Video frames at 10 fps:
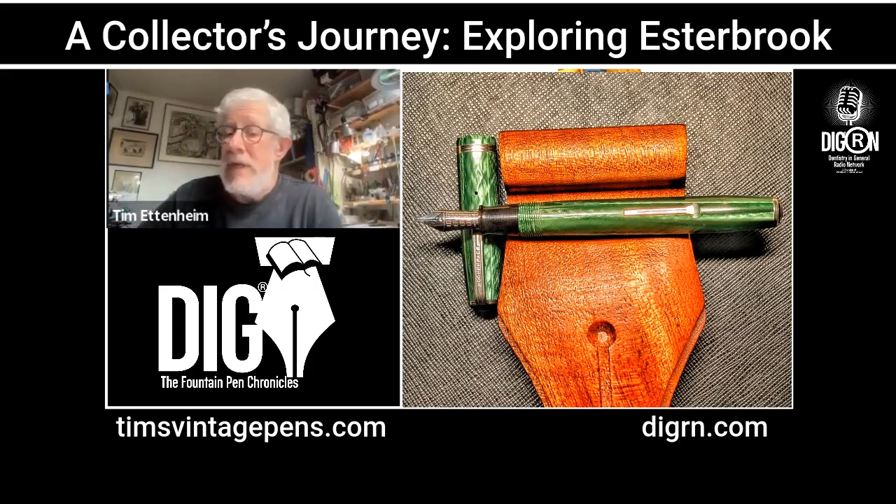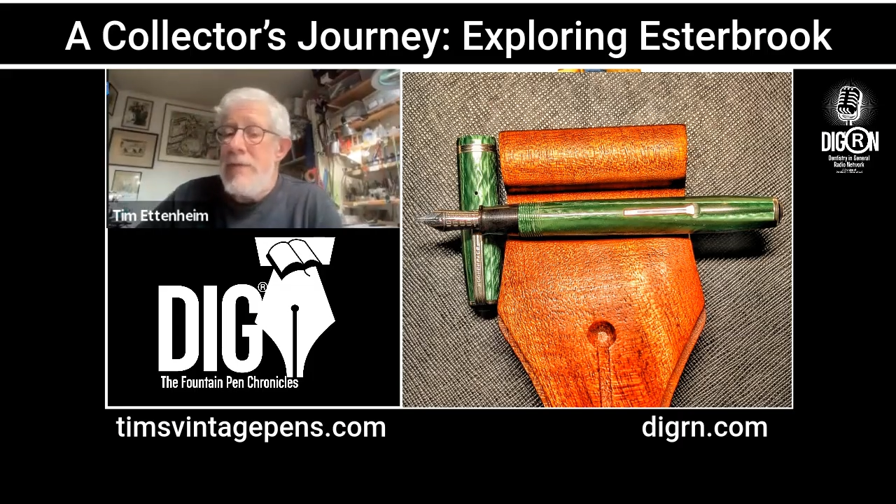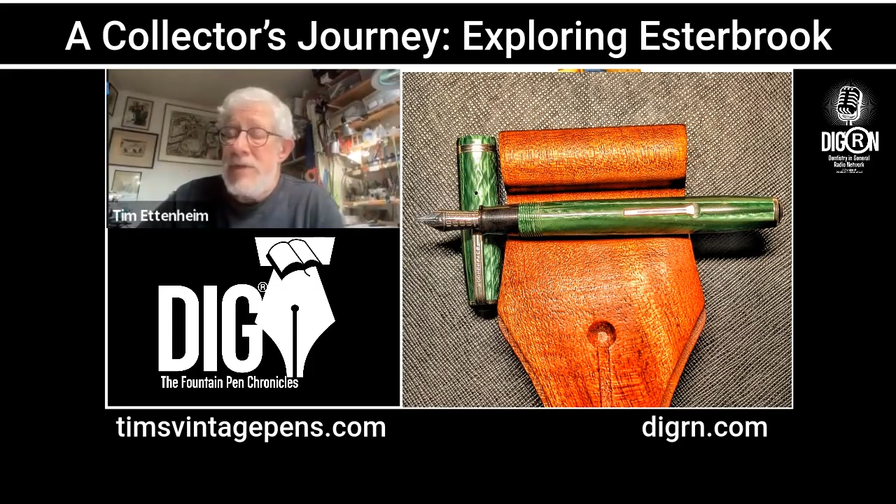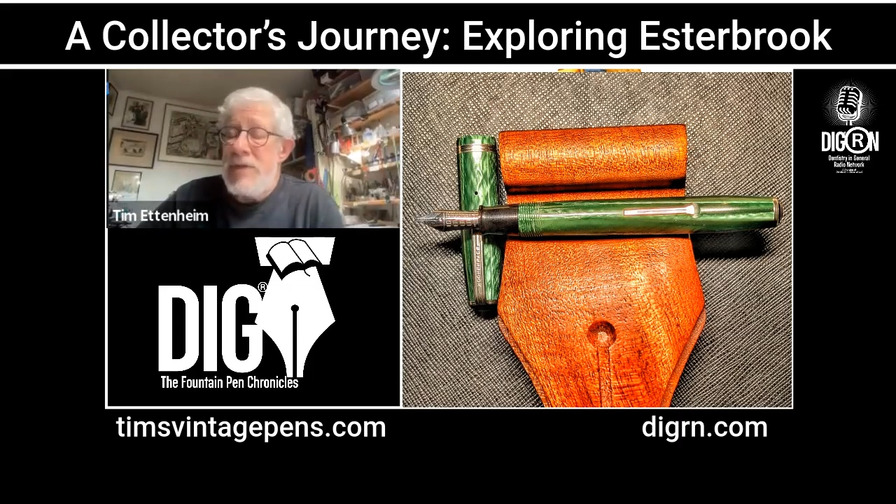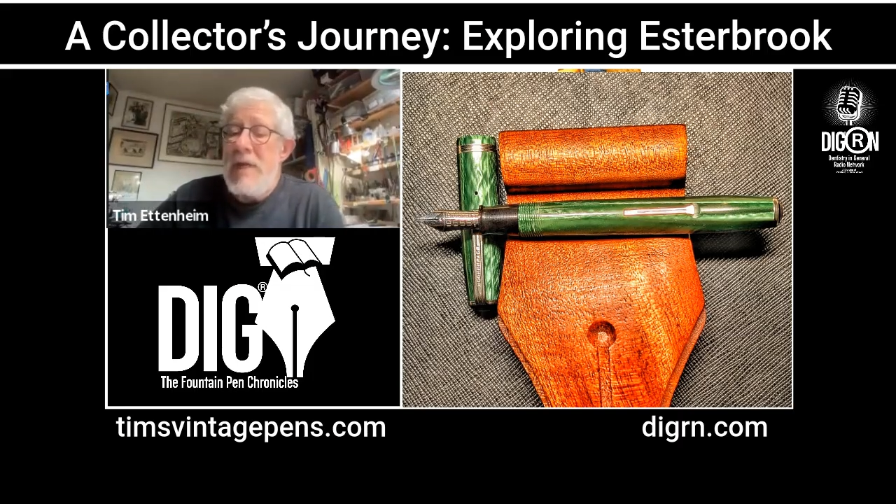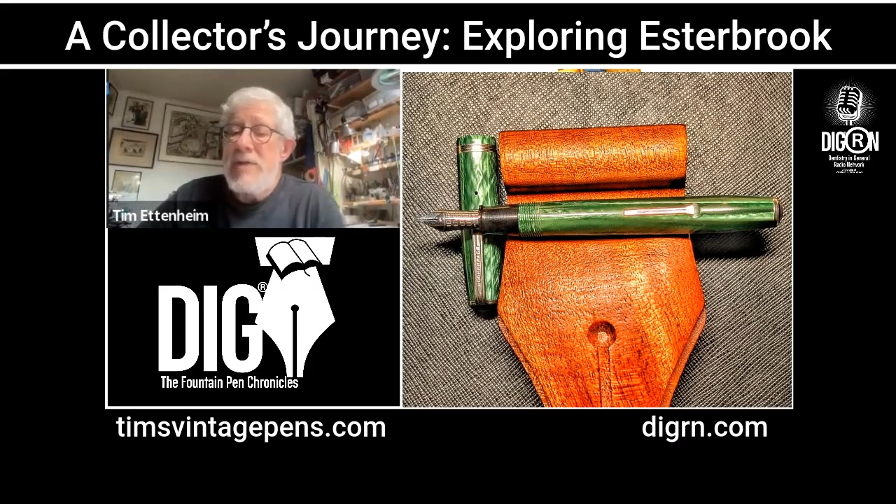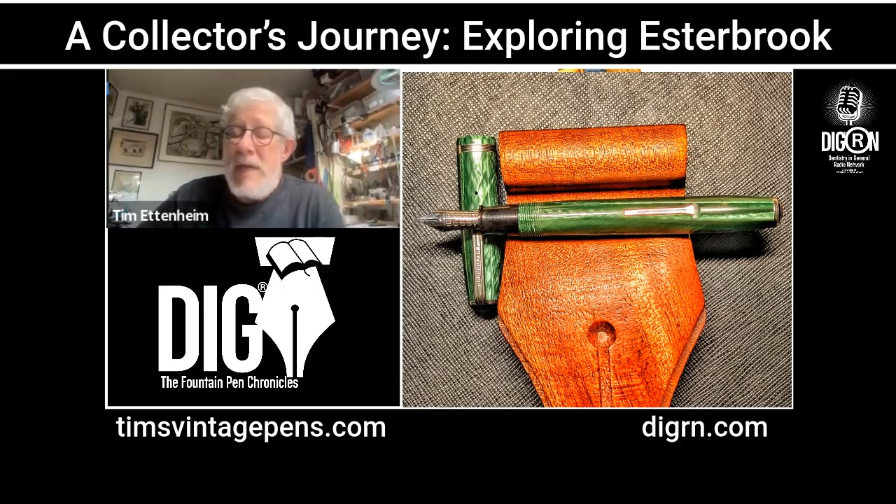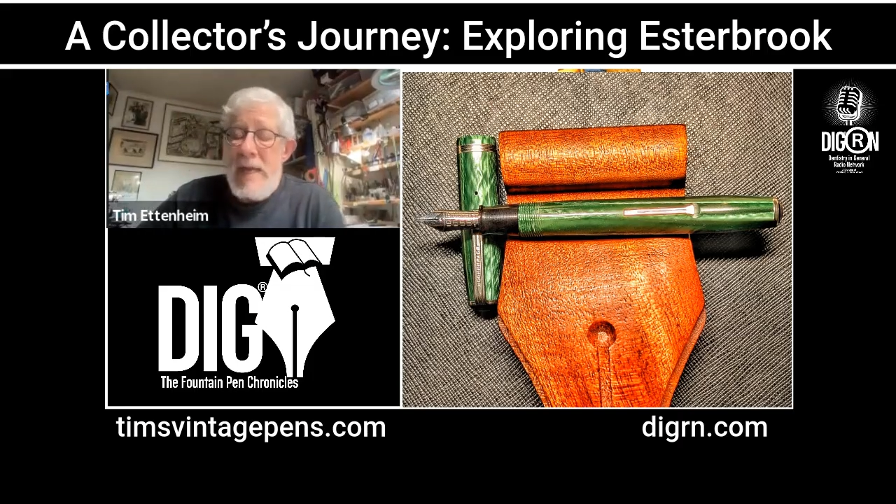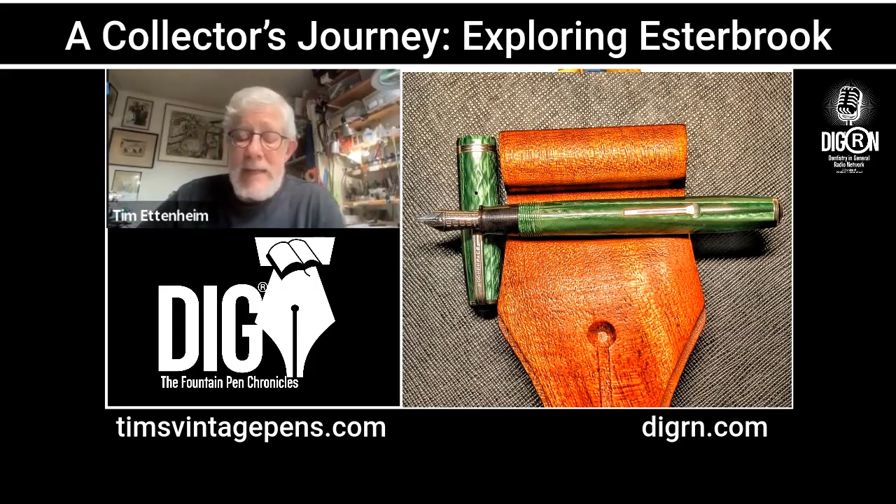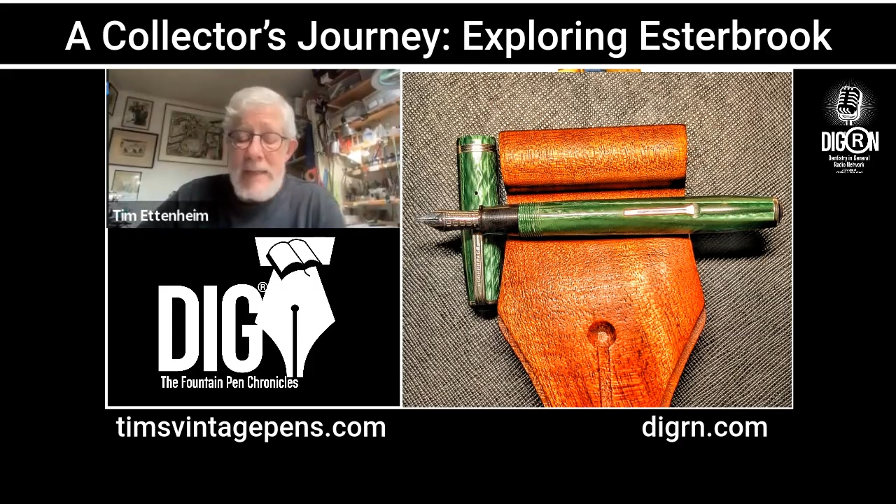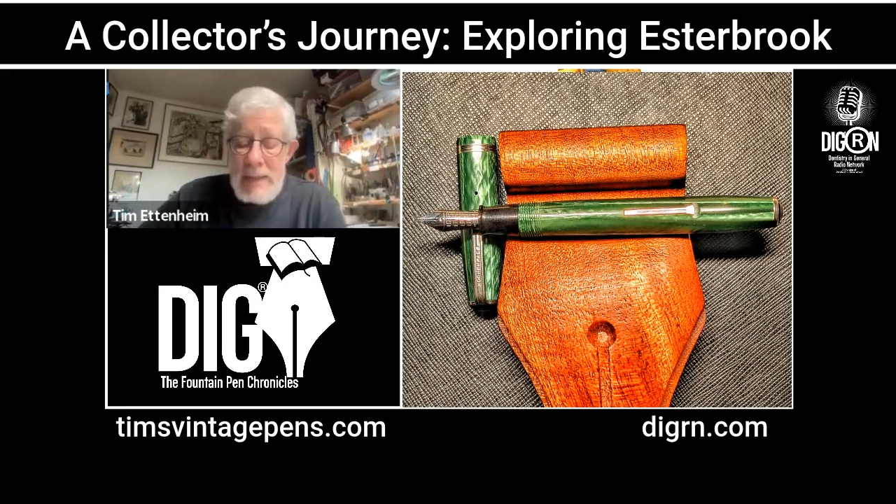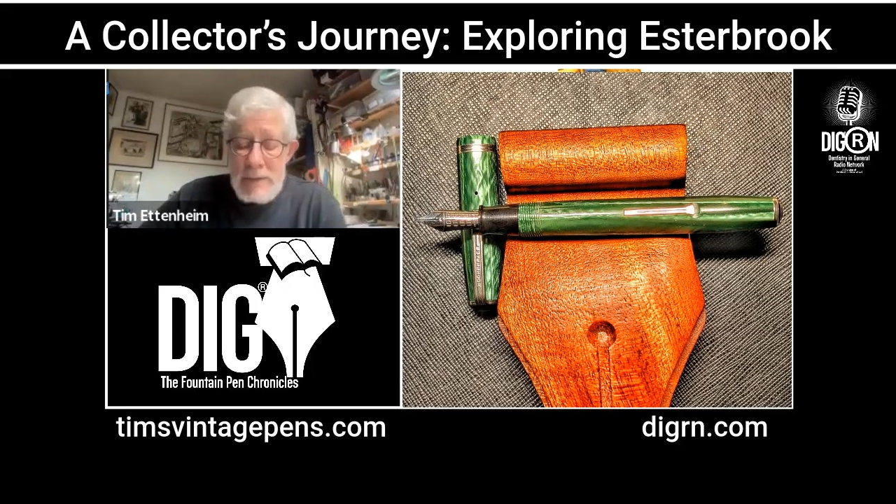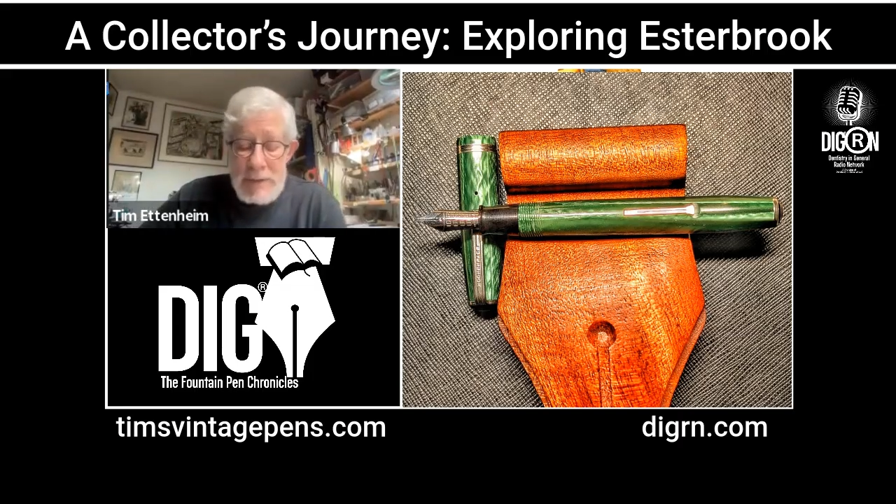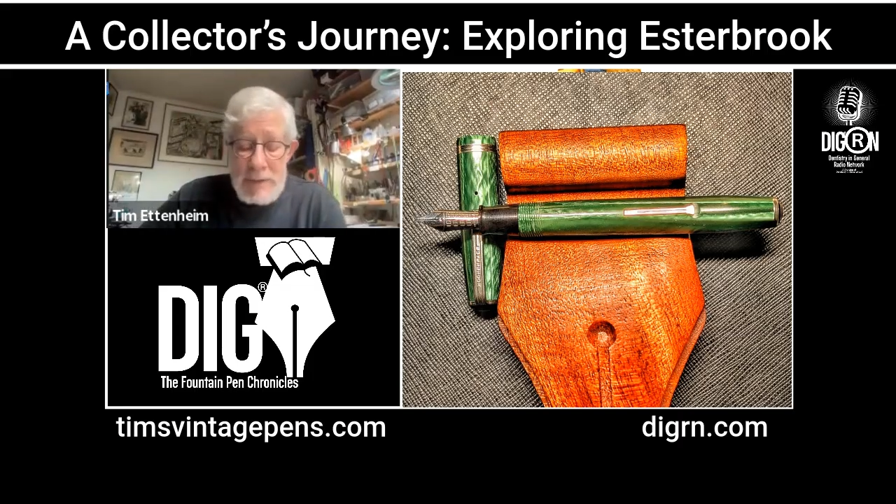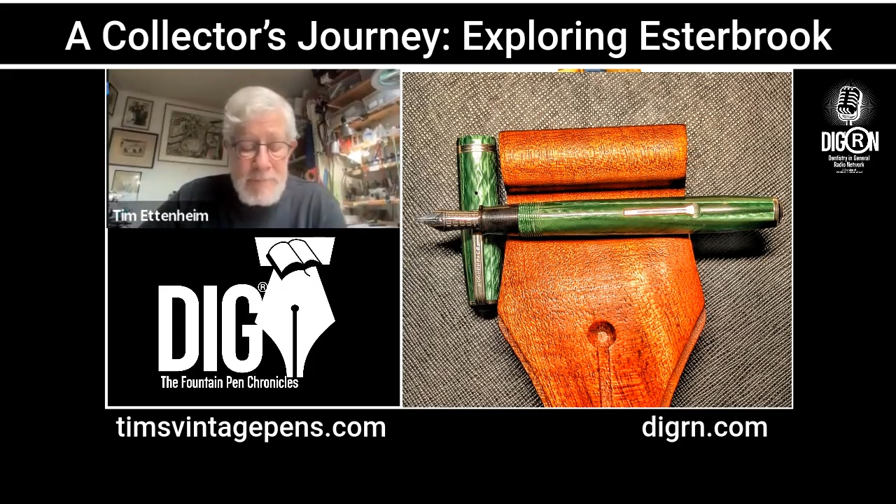in the States and
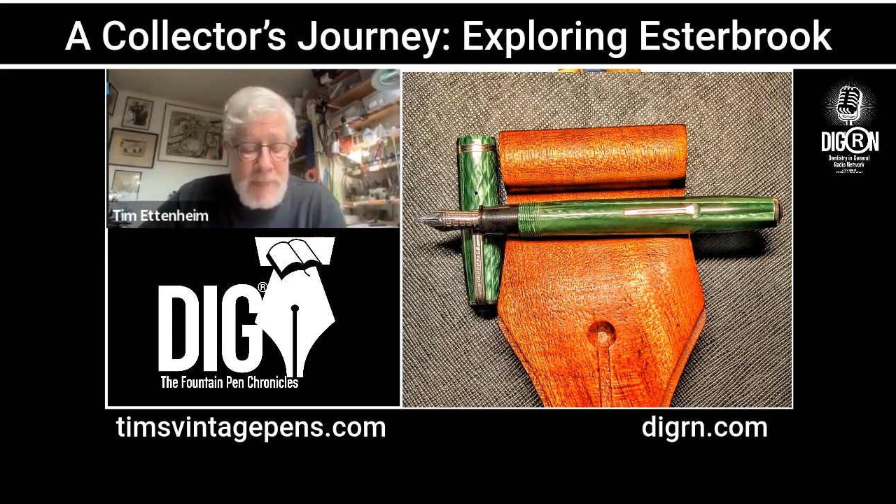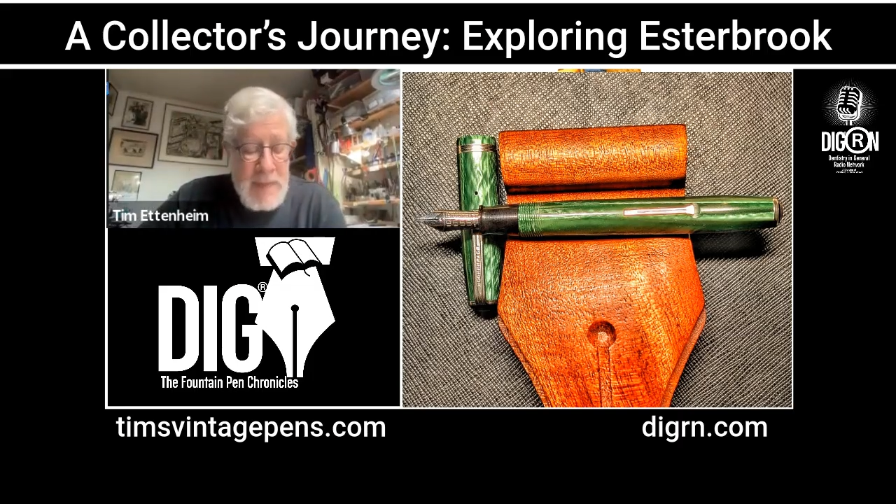England.